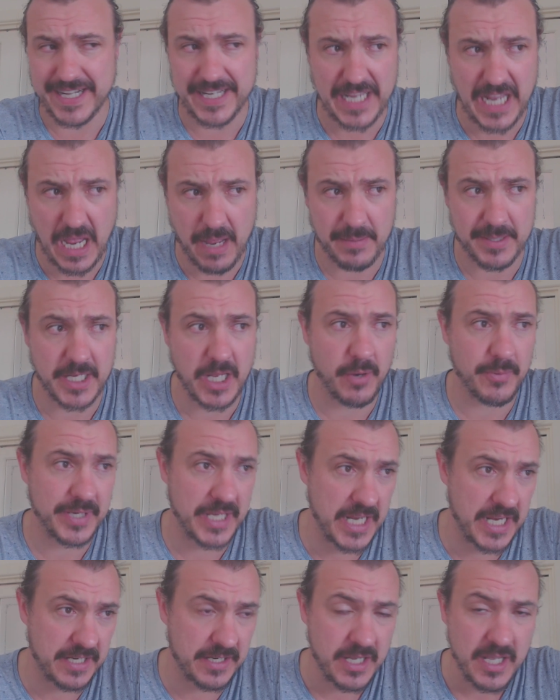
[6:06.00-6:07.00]
carbon going
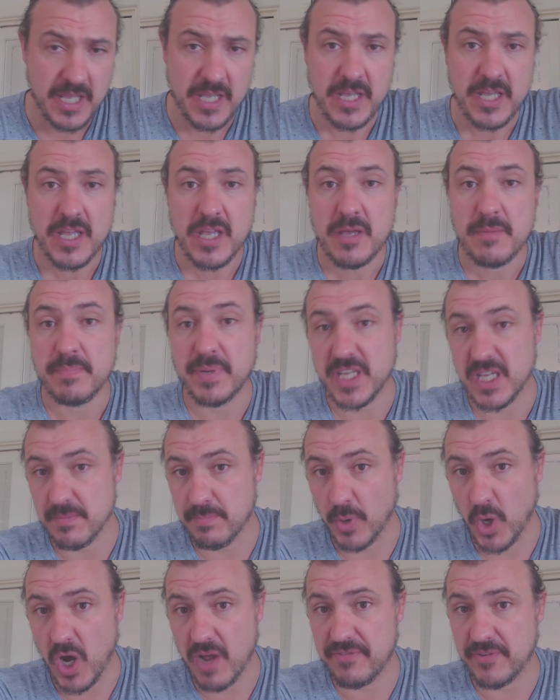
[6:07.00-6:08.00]
in, but your
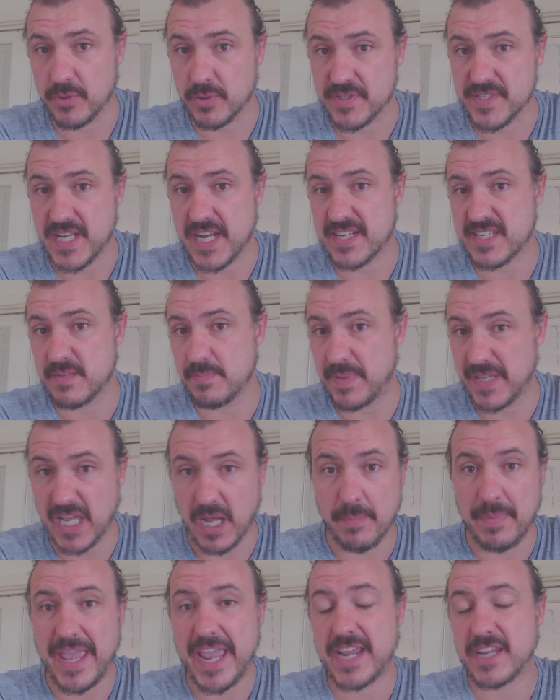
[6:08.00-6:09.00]
biofilter starts to pick
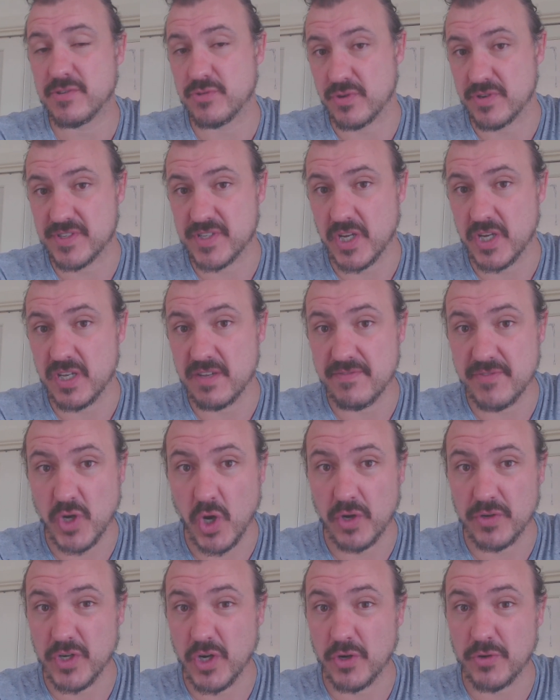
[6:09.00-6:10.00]
up extra. So you've
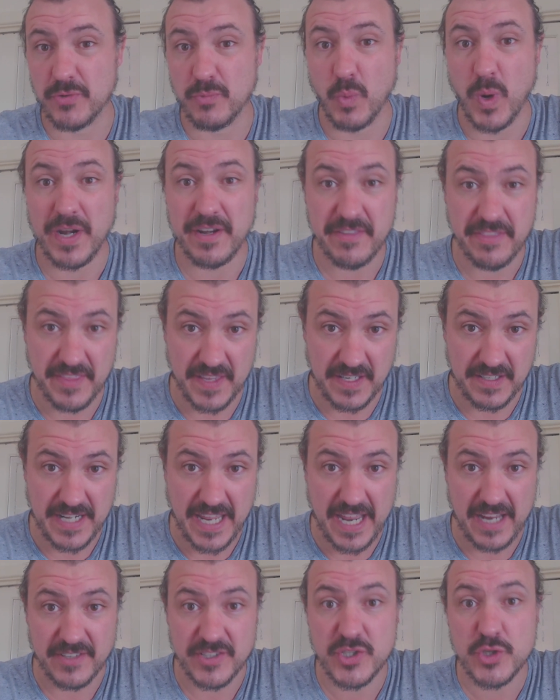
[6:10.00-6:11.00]
got not one thing,
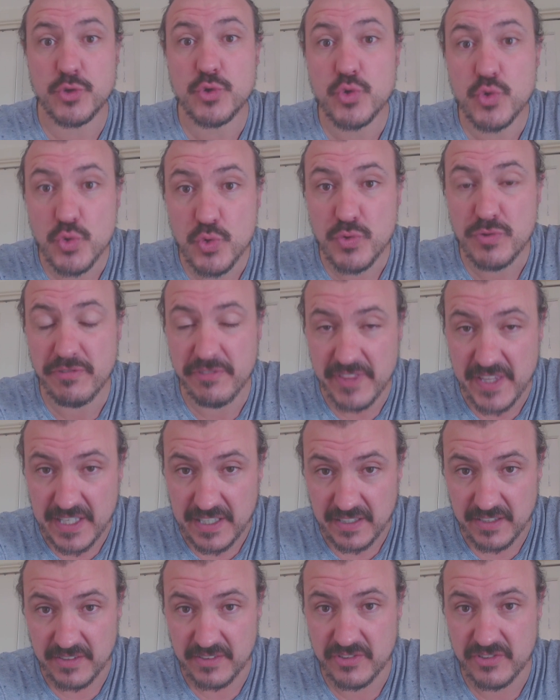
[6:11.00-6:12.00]
now two
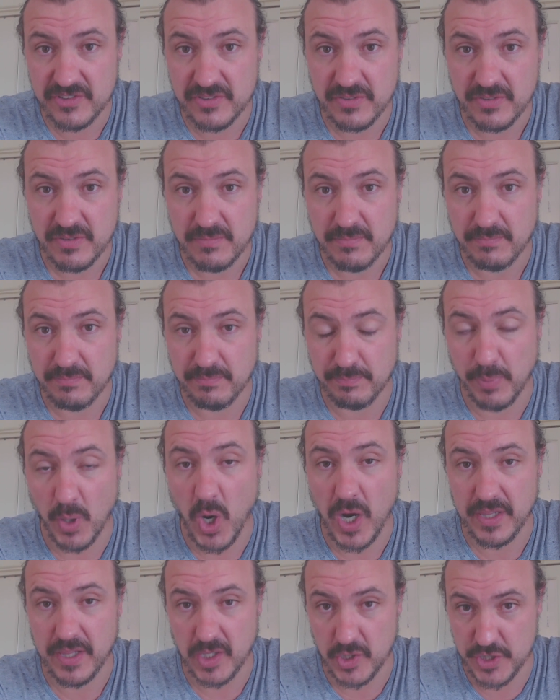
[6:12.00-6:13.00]
things,
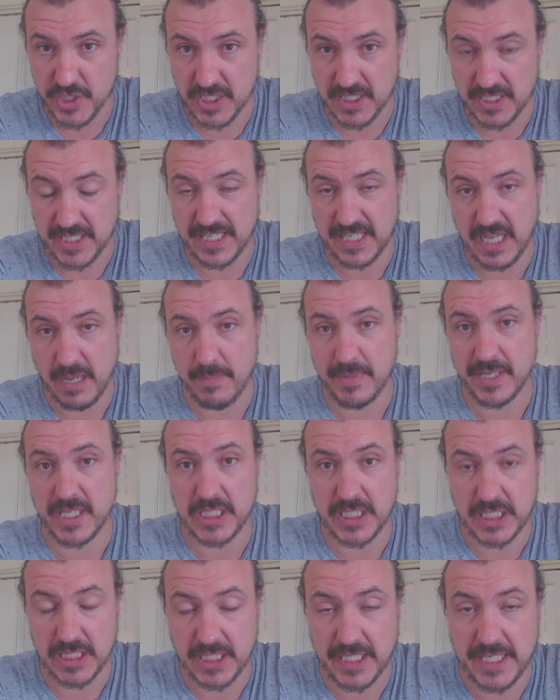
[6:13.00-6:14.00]
biologically and
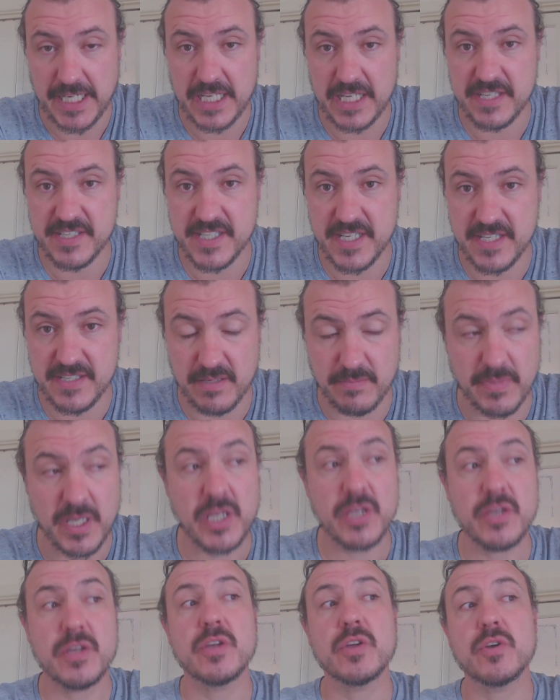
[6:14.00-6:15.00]
chemically cleaning your system,
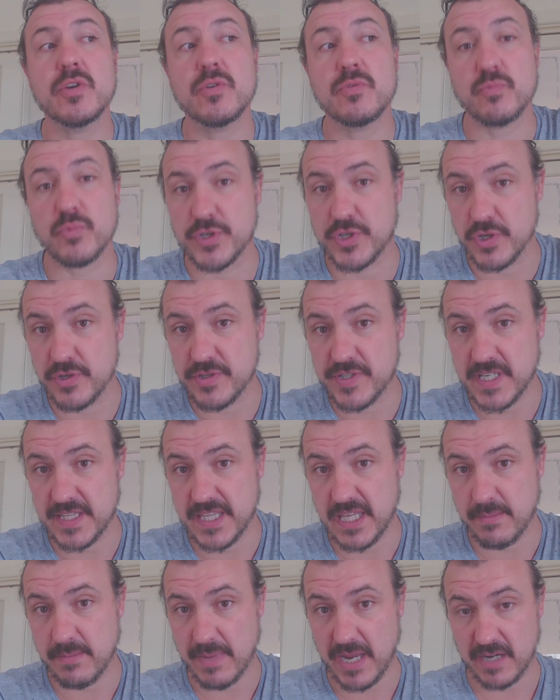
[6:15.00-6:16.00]
reducing
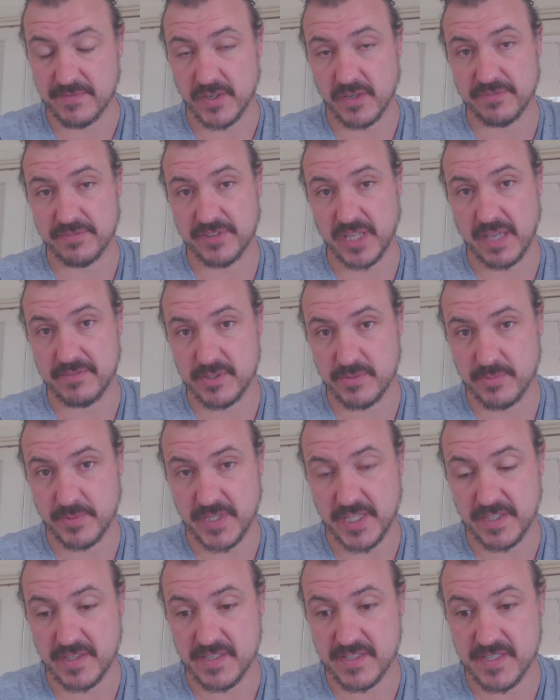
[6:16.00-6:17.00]
the amount of off flavors
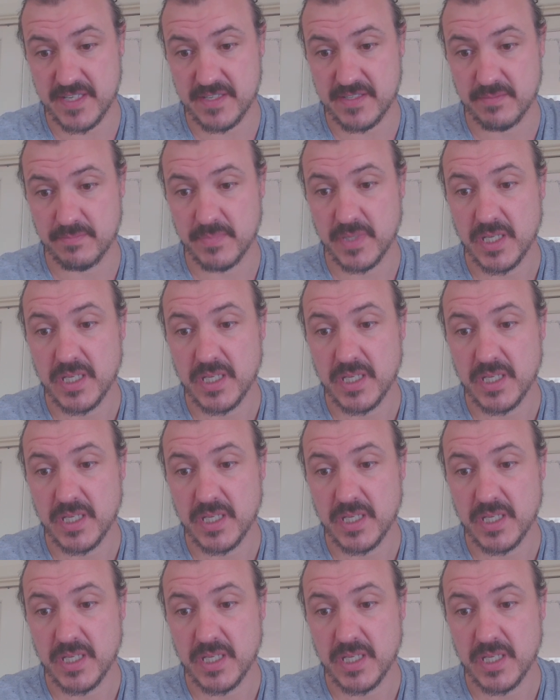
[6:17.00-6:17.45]
within the system.